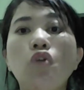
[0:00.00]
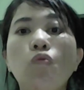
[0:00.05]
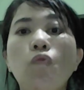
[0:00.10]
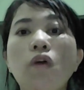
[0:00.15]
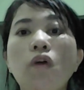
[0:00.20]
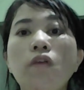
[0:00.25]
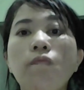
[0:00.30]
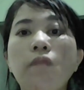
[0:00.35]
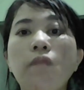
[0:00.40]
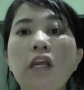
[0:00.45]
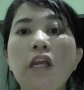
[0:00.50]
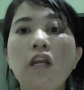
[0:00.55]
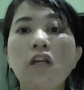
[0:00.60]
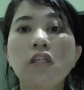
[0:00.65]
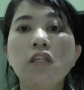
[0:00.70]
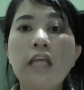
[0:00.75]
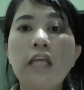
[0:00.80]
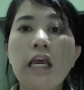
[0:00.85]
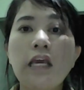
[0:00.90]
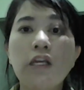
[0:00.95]
with
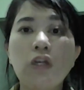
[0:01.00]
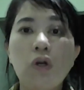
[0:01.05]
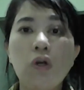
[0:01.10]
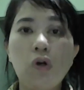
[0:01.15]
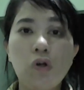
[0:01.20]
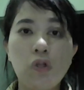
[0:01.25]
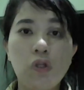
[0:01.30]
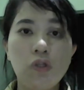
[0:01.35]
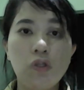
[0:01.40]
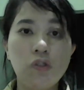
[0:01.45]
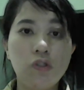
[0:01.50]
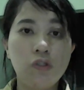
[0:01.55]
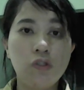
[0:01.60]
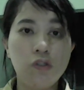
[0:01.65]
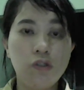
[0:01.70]
peers and others.